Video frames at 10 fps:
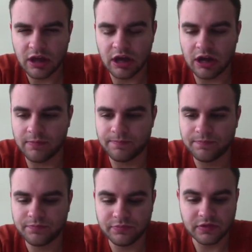The
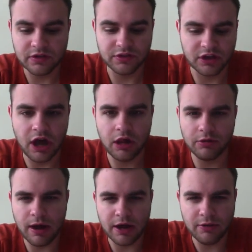
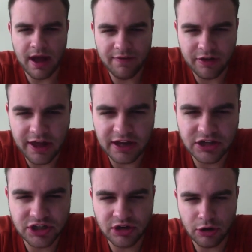Colorado
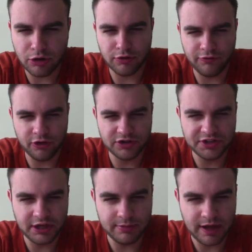Avalanche are the
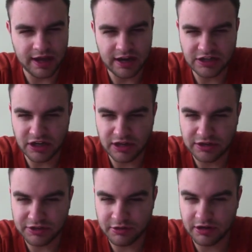first team in NHL
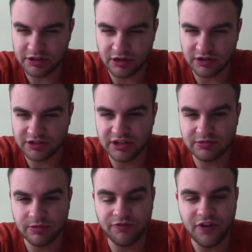history to start a
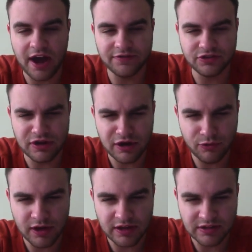season with 5
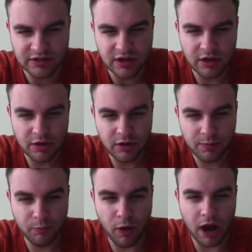straight wins
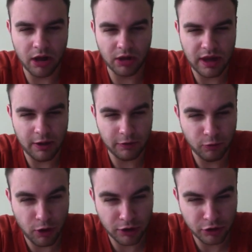while
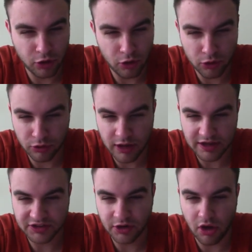allowing 1 goal or
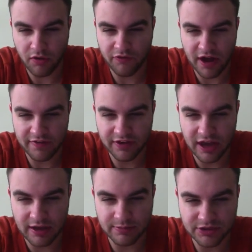less in all 5
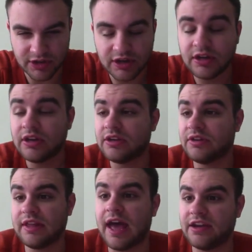games.
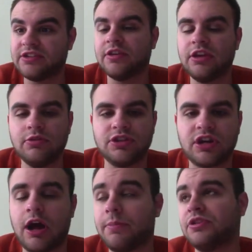That is a huge
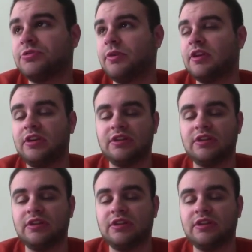accomplishment